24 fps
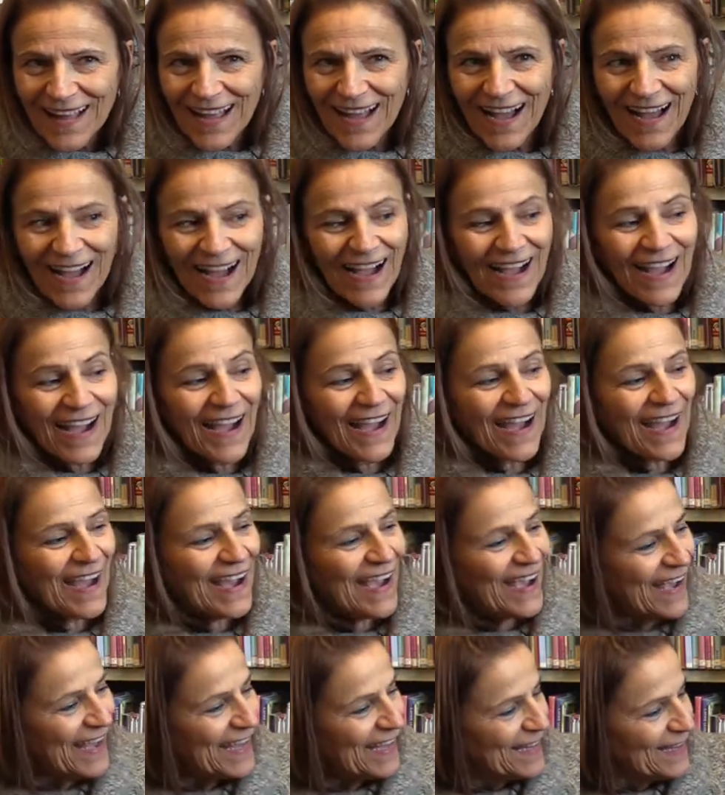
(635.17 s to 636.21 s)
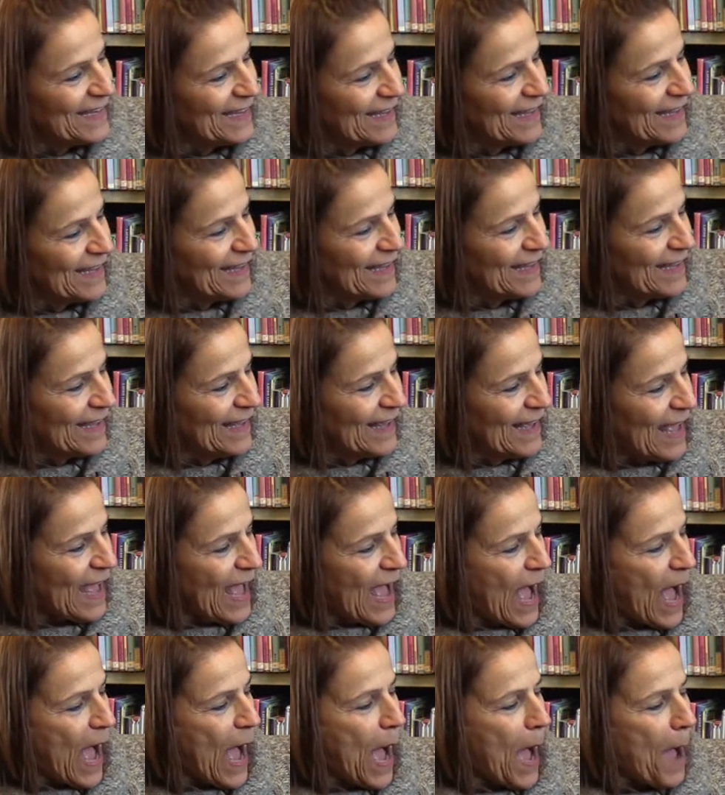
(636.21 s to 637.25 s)
Right.
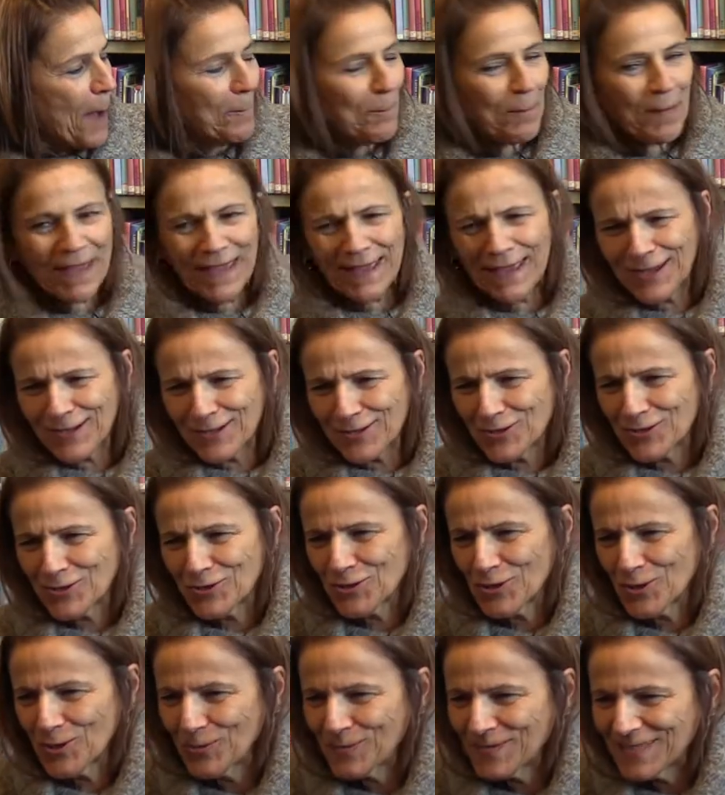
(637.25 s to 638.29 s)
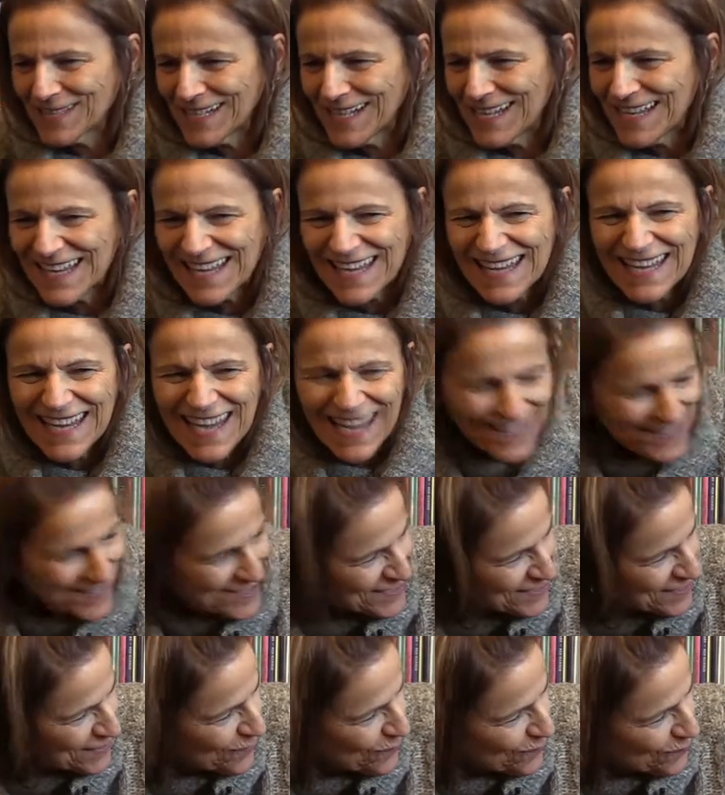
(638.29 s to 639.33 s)
A big juicy
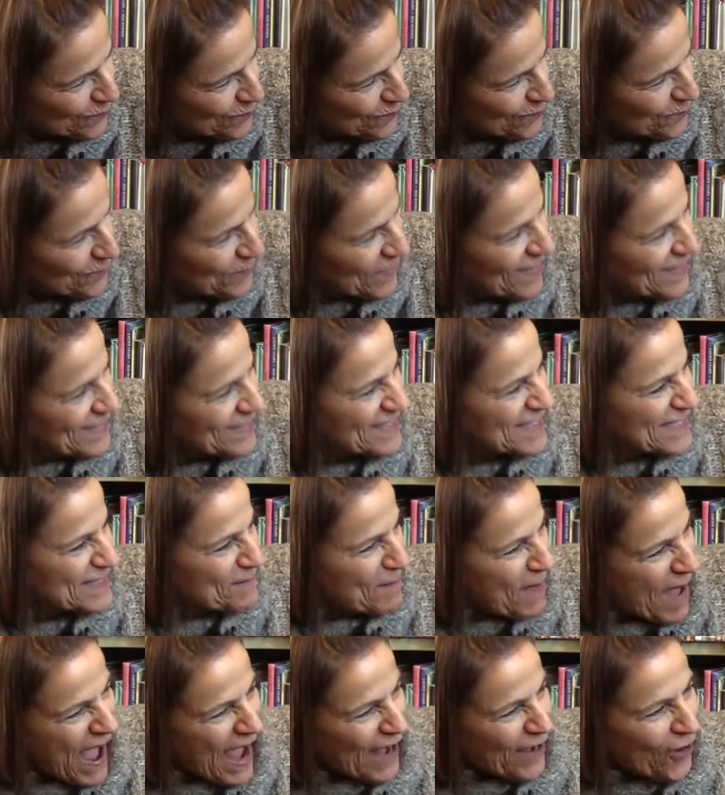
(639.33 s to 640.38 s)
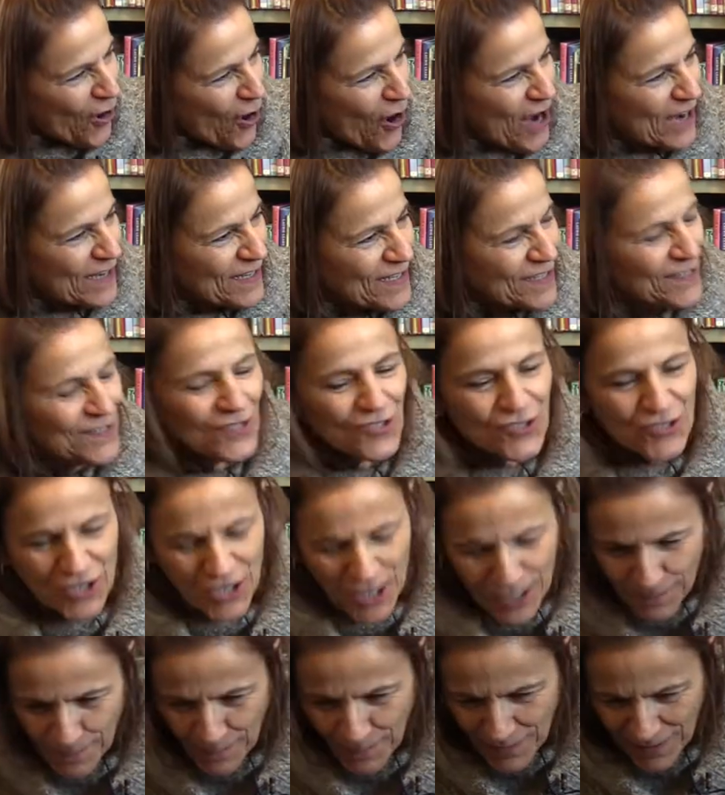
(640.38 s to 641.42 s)
kiss smack on his
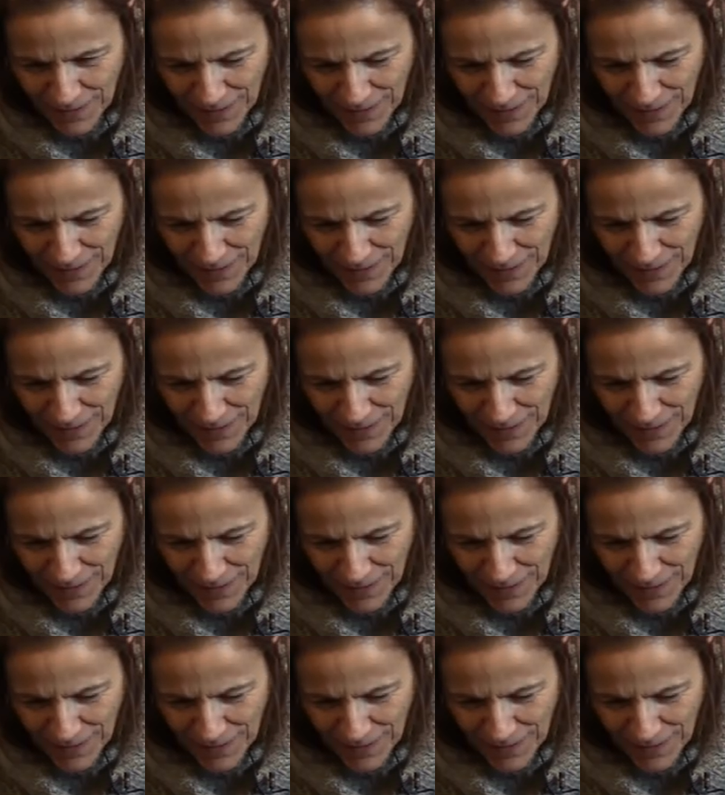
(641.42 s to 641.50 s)
cheek.